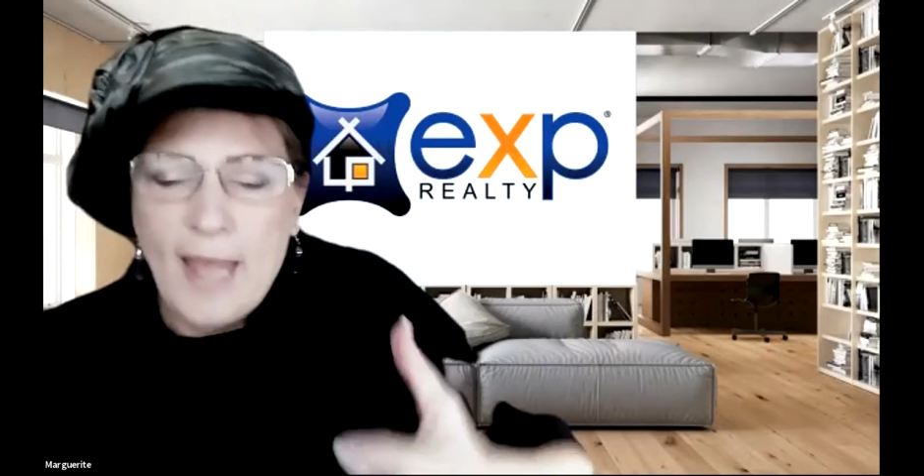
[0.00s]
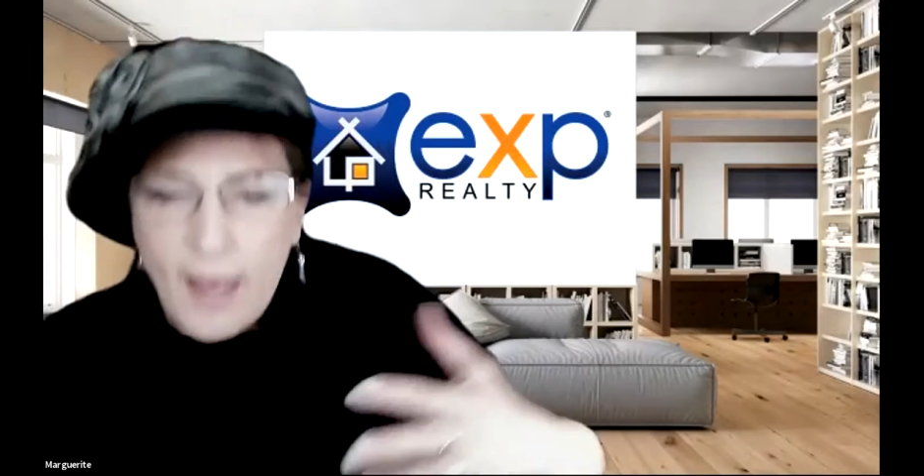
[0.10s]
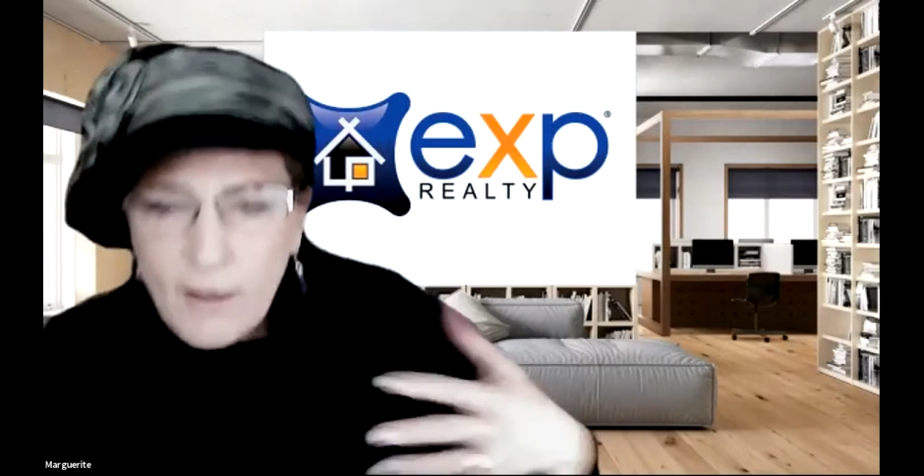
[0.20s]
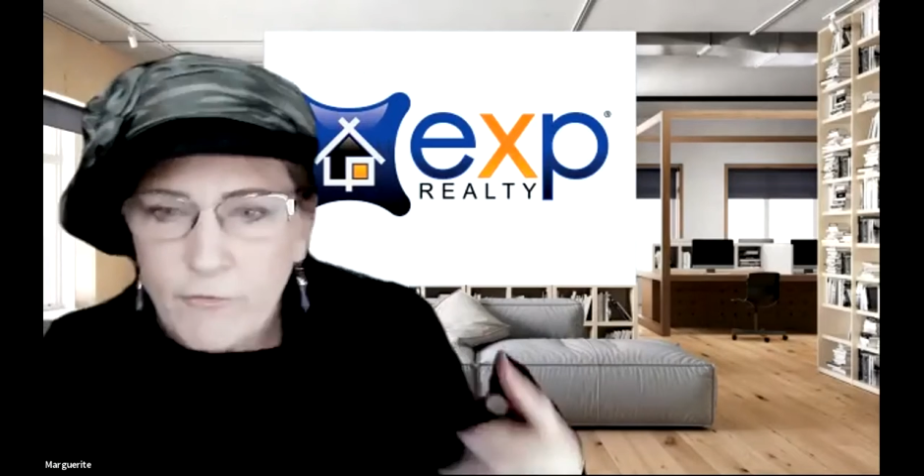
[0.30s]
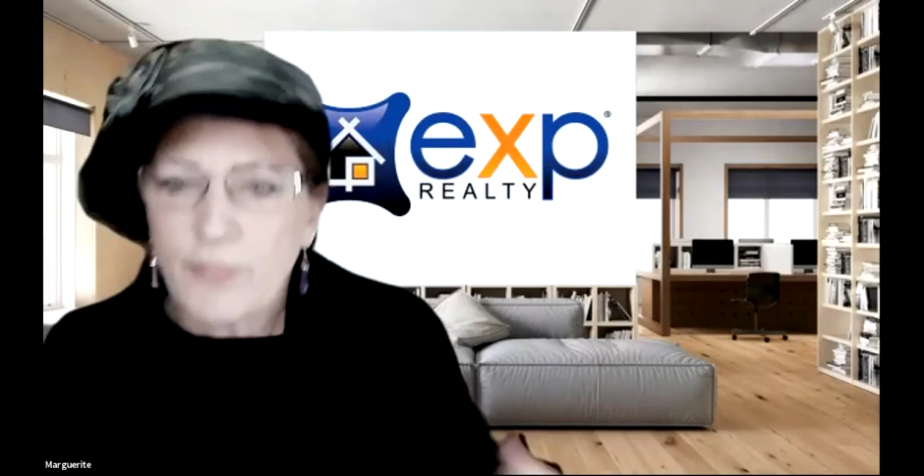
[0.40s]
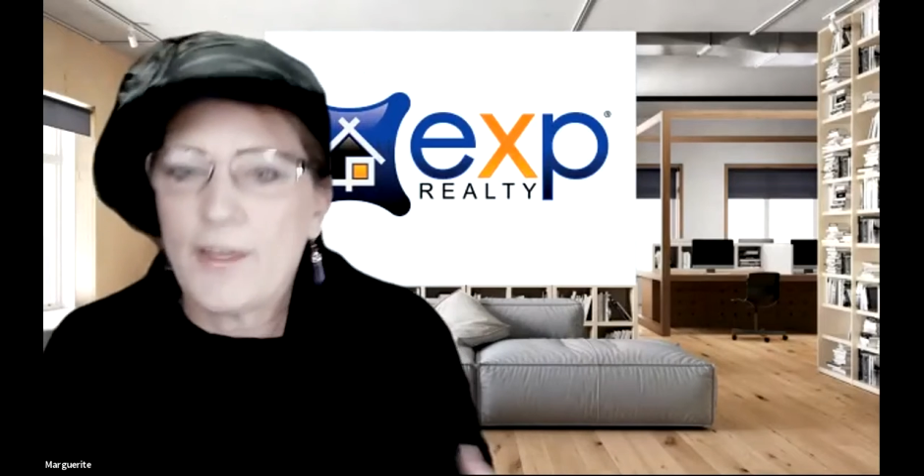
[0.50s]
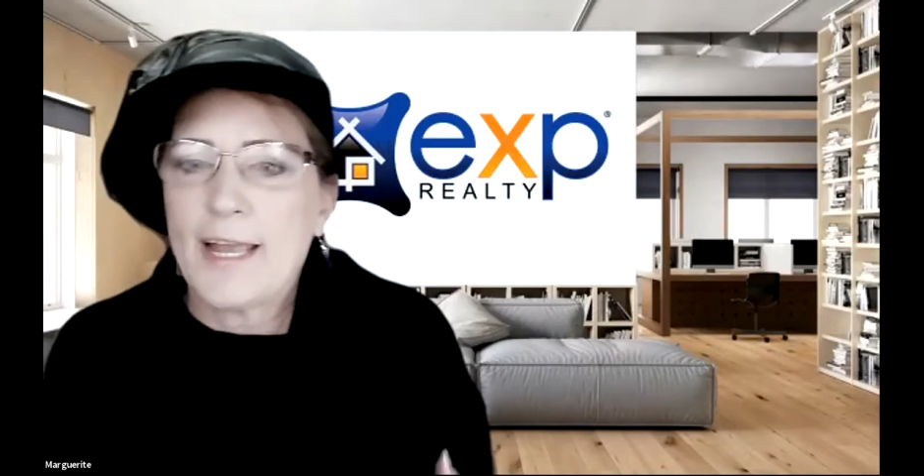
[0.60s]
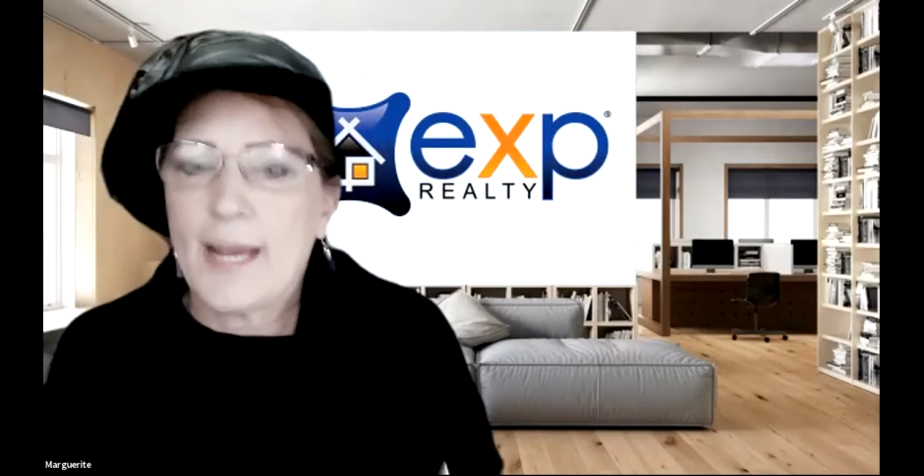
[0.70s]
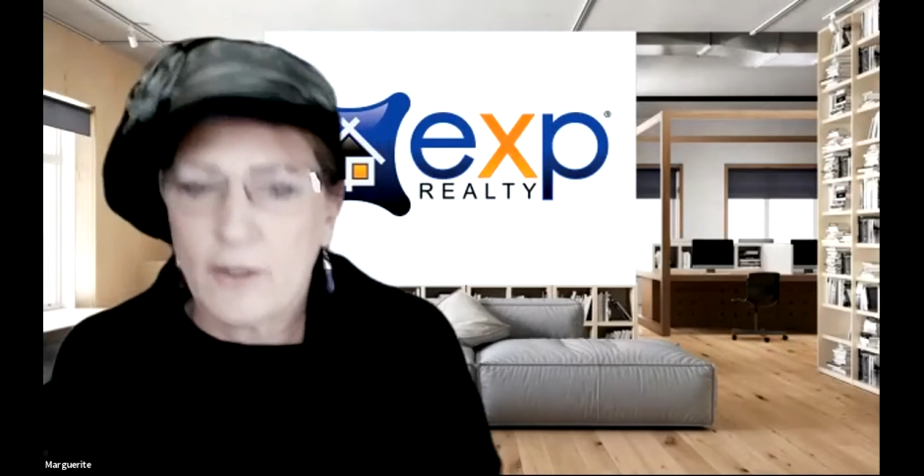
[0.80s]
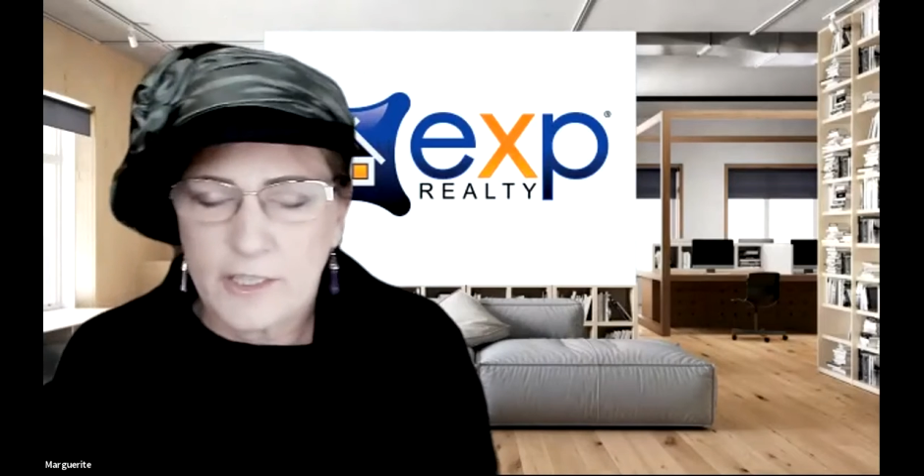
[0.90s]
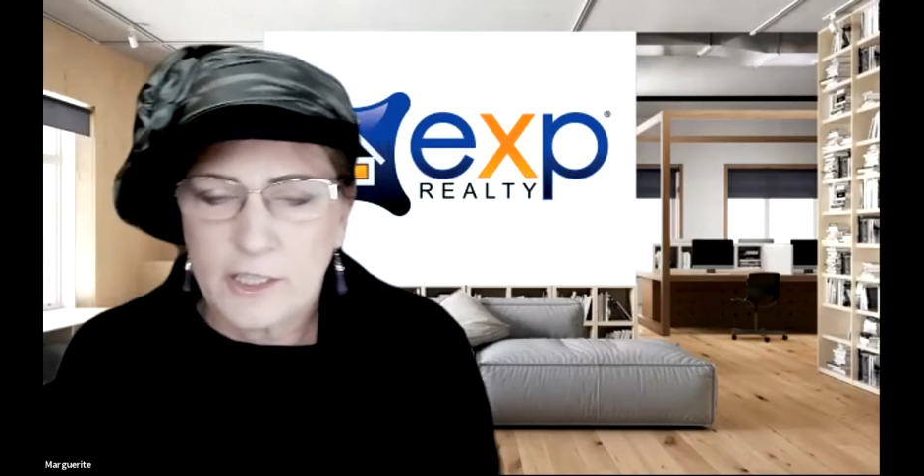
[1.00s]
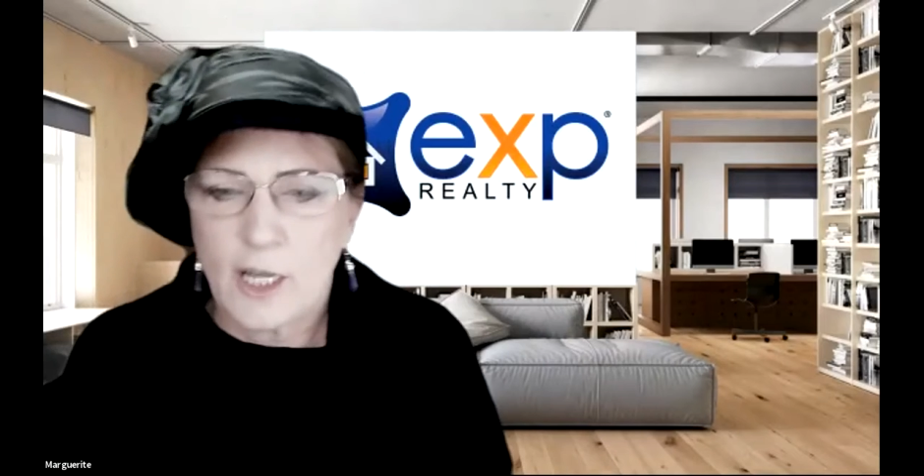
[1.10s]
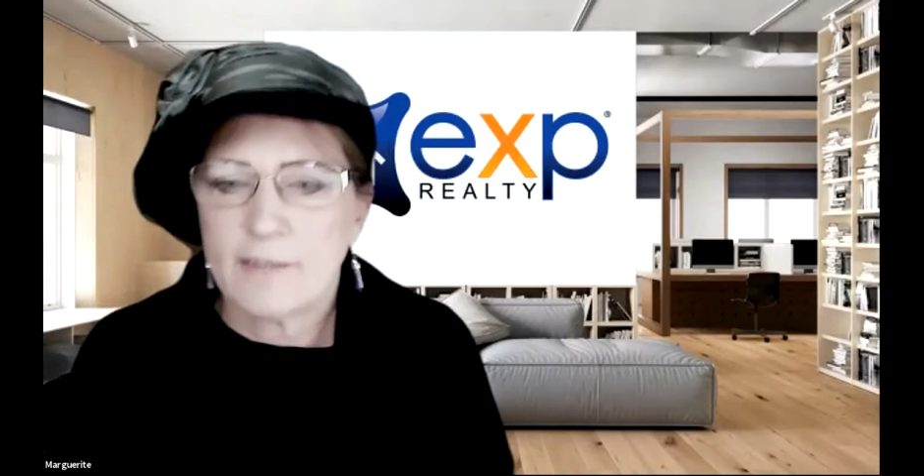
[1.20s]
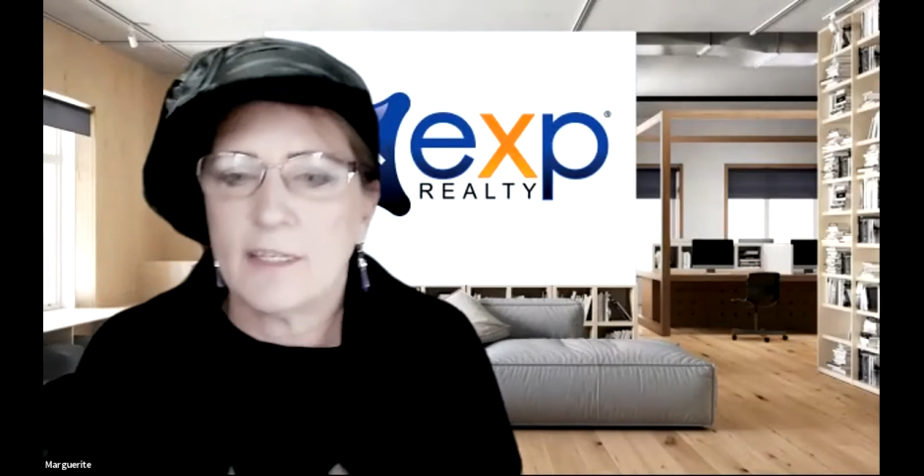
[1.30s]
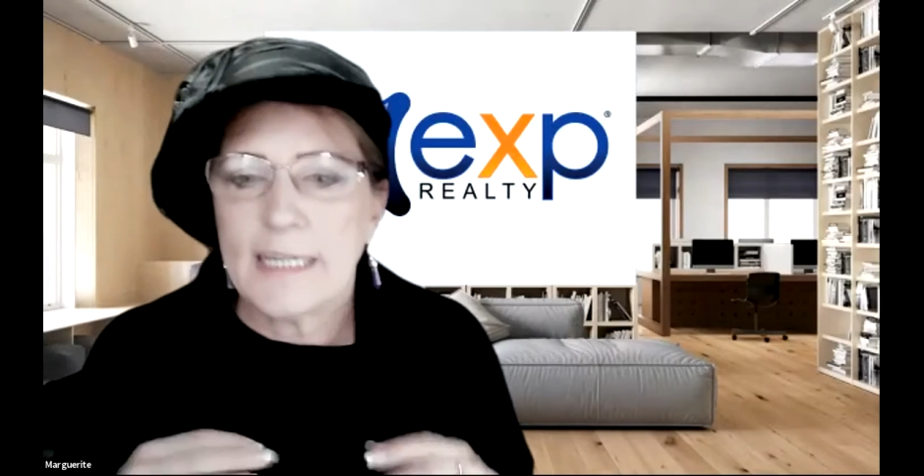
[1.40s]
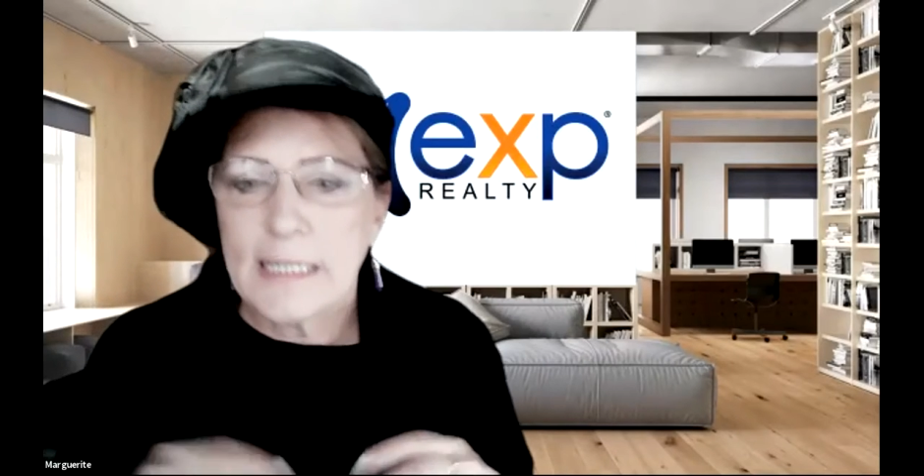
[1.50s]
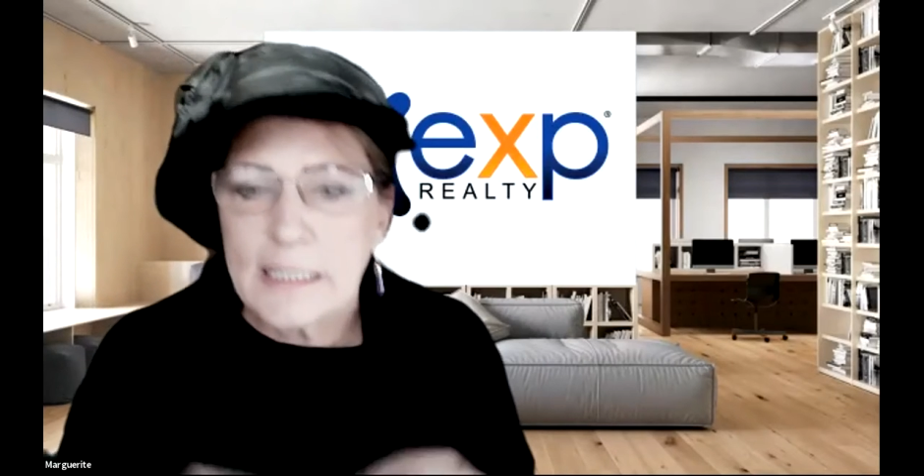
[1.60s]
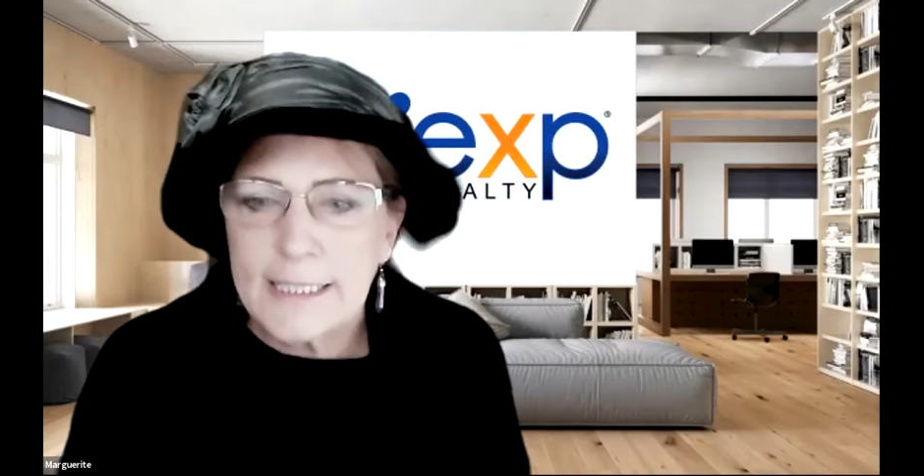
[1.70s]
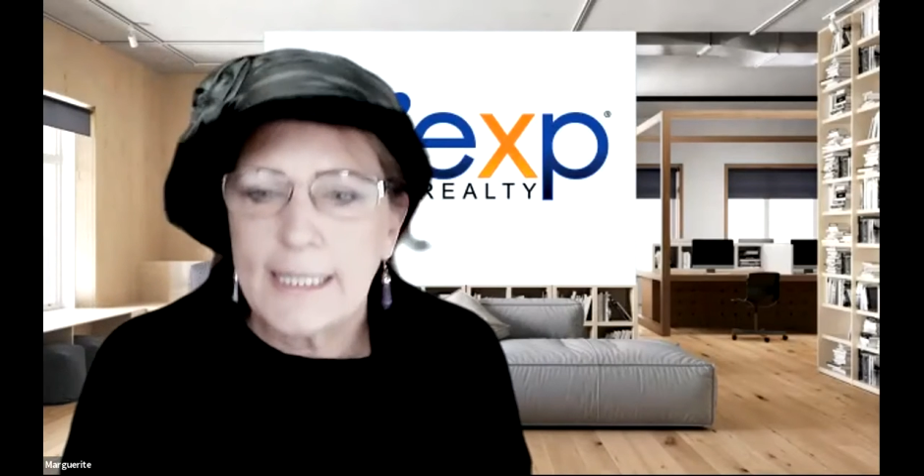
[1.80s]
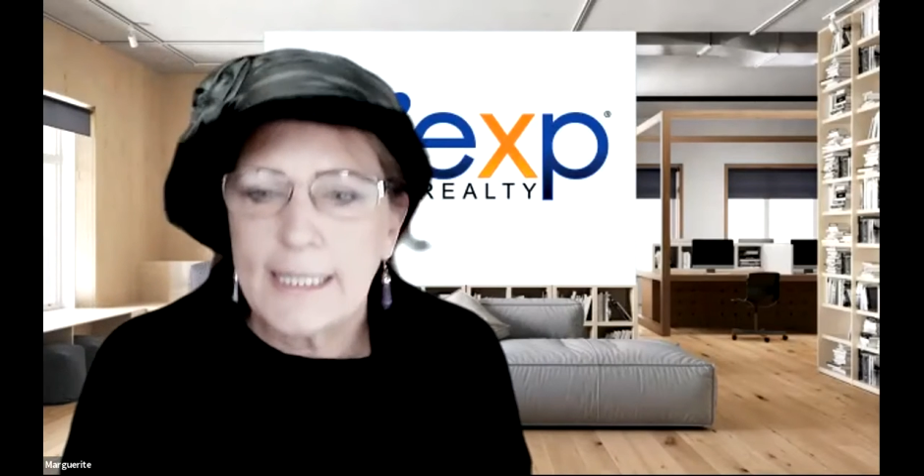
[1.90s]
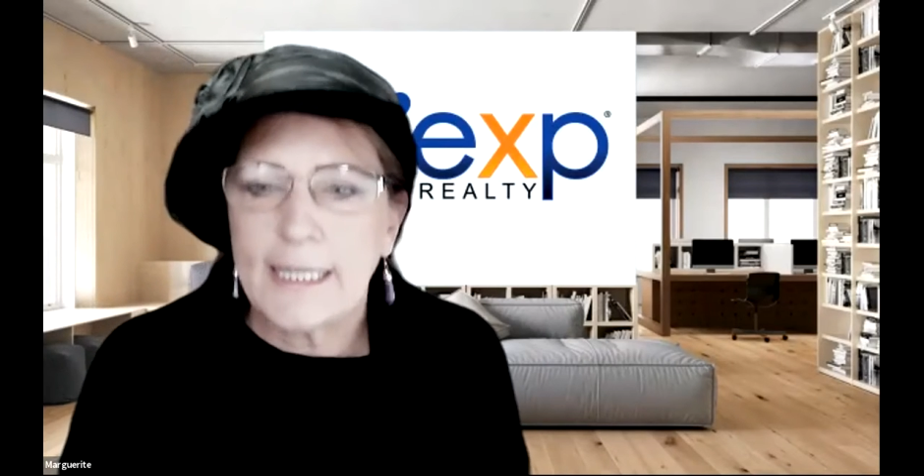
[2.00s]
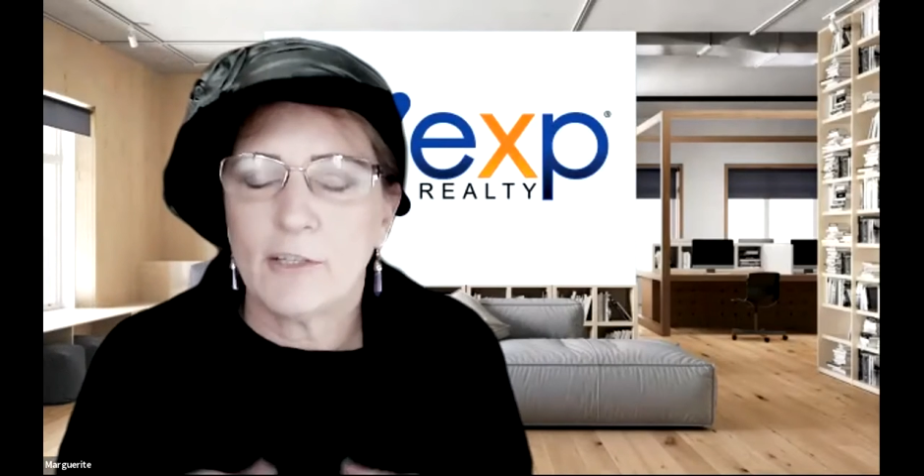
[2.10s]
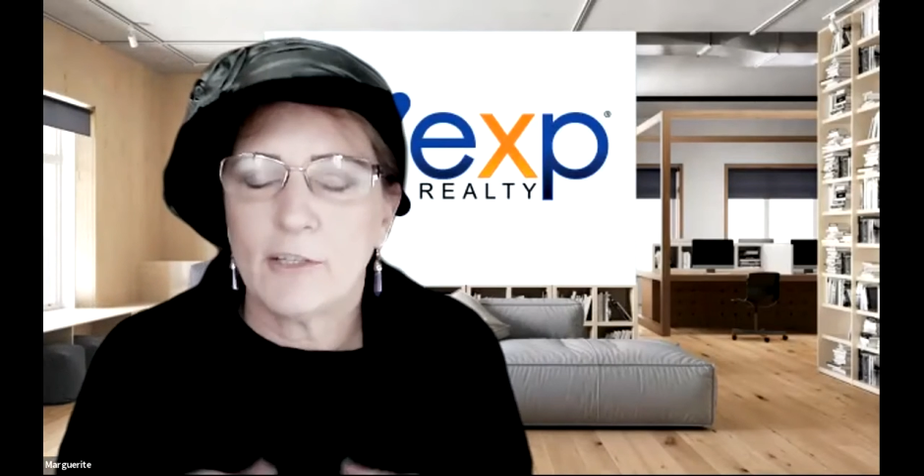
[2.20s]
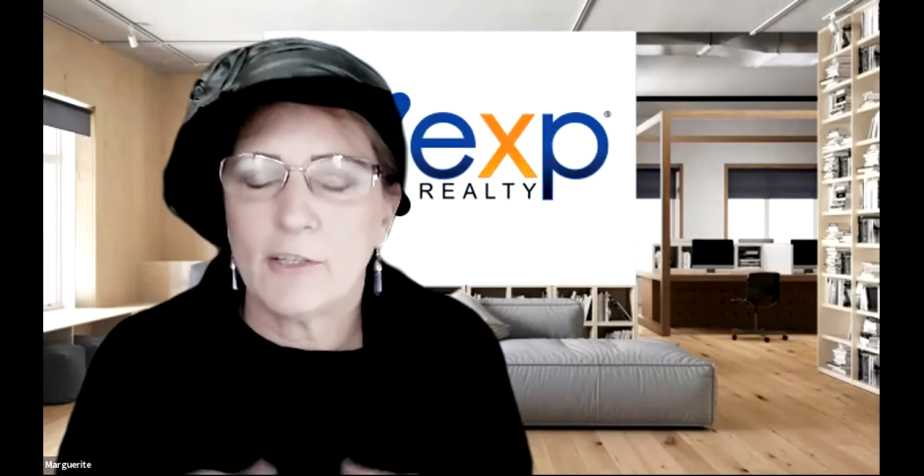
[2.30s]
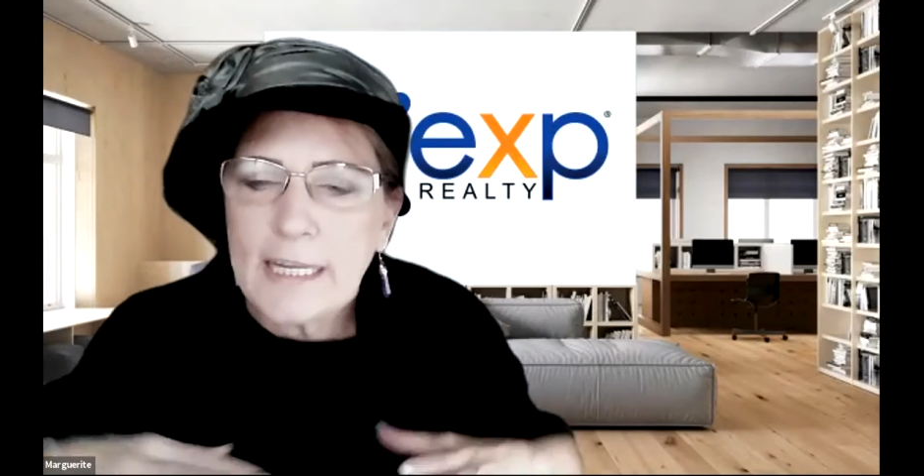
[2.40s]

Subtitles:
everything out of the closet and cleaning it out,